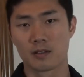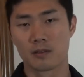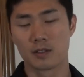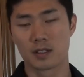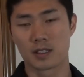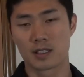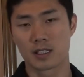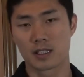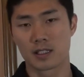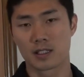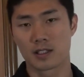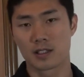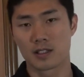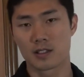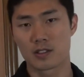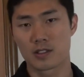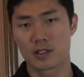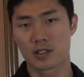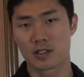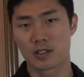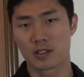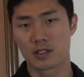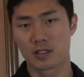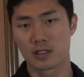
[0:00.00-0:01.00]
with the
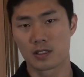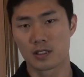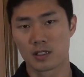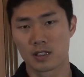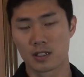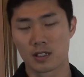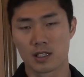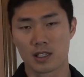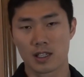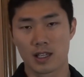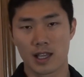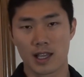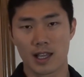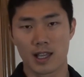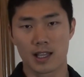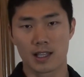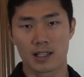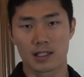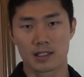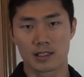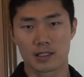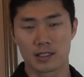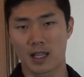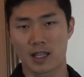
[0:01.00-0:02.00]
cursor,
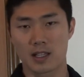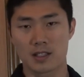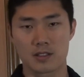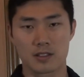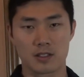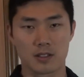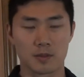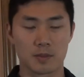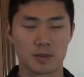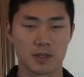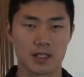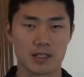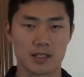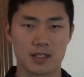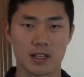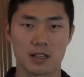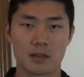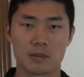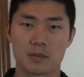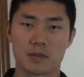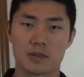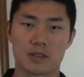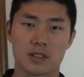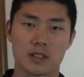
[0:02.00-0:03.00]
and I just hope this
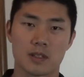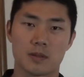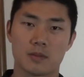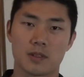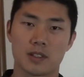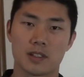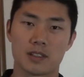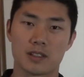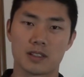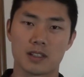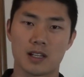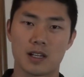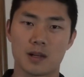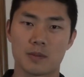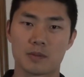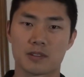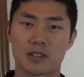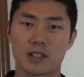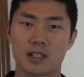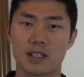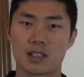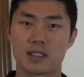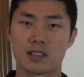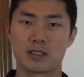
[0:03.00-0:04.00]
helps someone
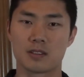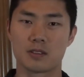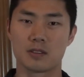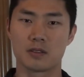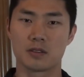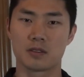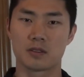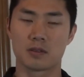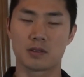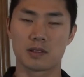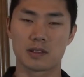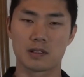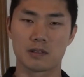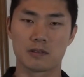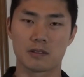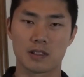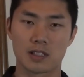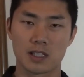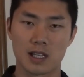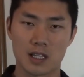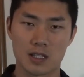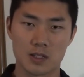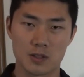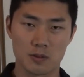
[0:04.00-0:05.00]
upgrade to
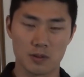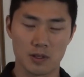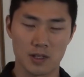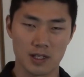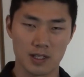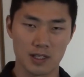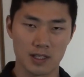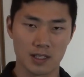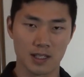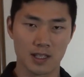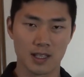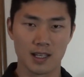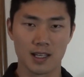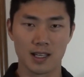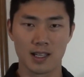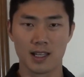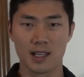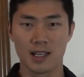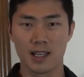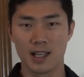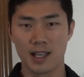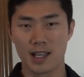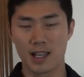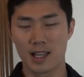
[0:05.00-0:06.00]
21H1,
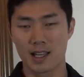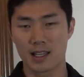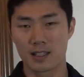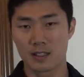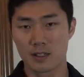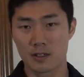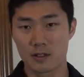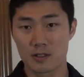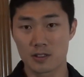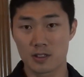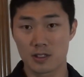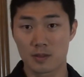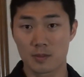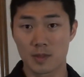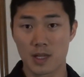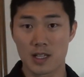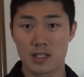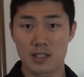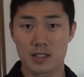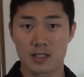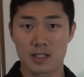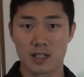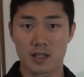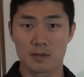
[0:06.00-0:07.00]
and those are
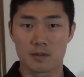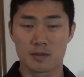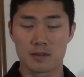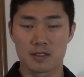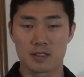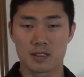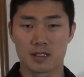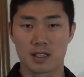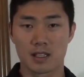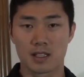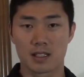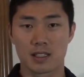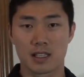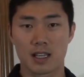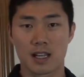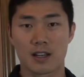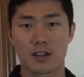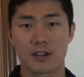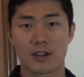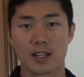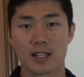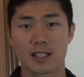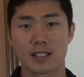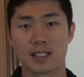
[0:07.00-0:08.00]
my steps and
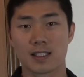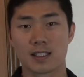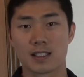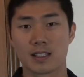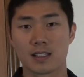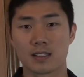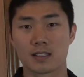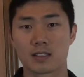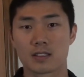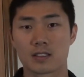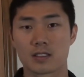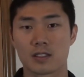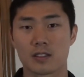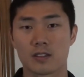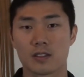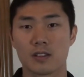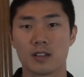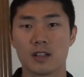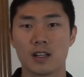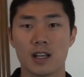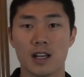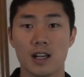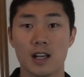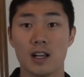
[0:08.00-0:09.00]
how I did it.
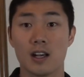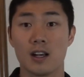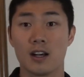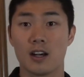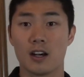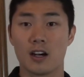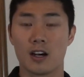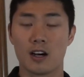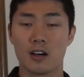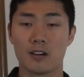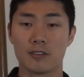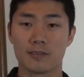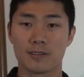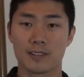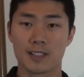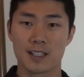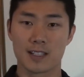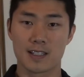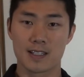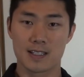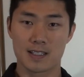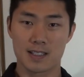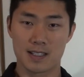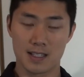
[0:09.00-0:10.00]
So
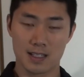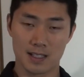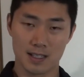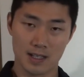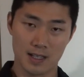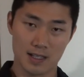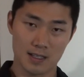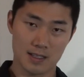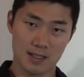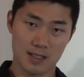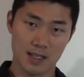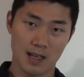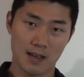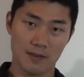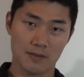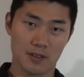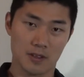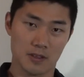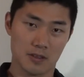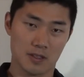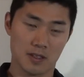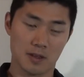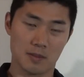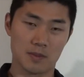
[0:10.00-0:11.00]
hopefully this can save
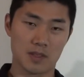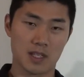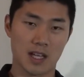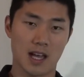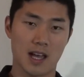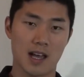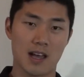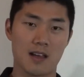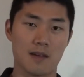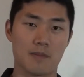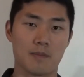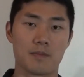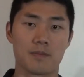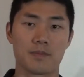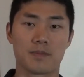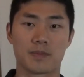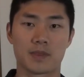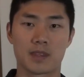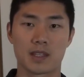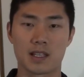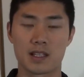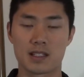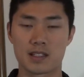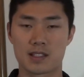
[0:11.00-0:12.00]
you some time
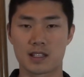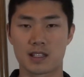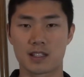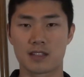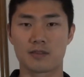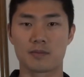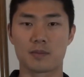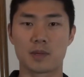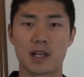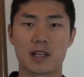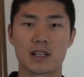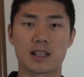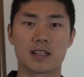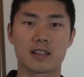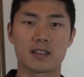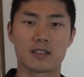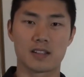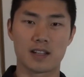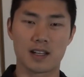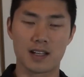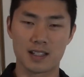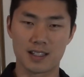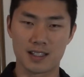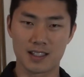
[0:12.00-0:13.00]
instead of banging
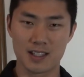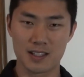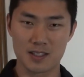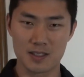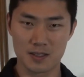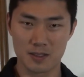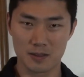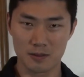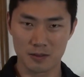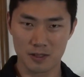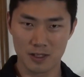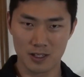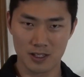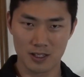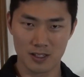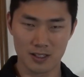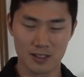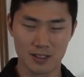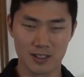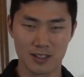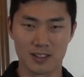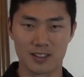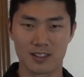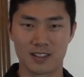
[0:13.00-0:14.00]
your head against the
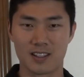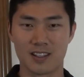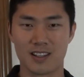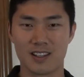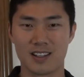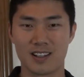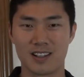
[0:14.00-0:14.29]
wall and